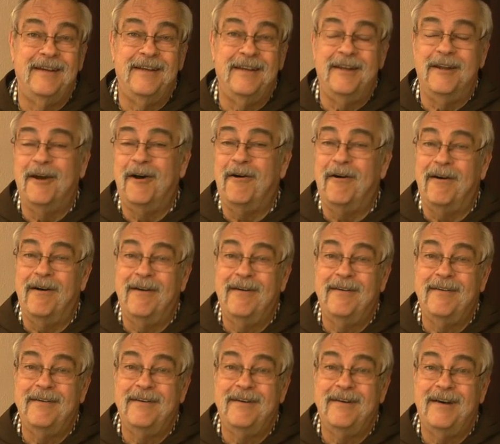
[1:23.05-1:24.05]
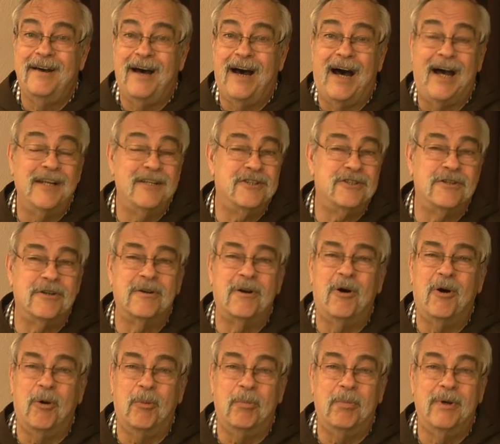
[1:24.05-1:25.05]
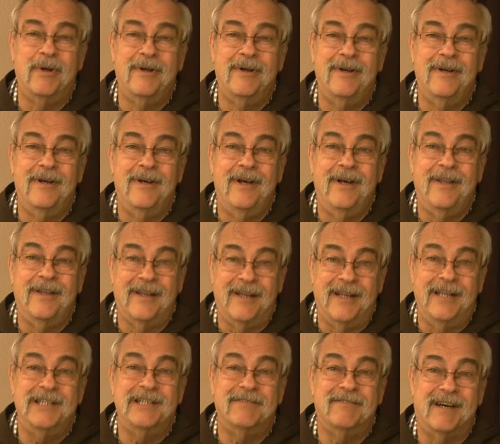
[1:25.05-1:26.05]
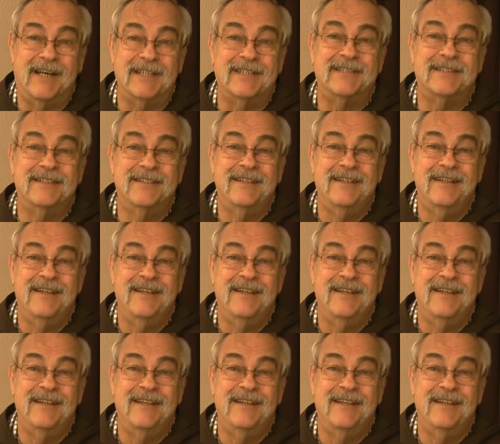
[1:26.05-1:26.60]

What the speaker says: You know, I sure hope that each of us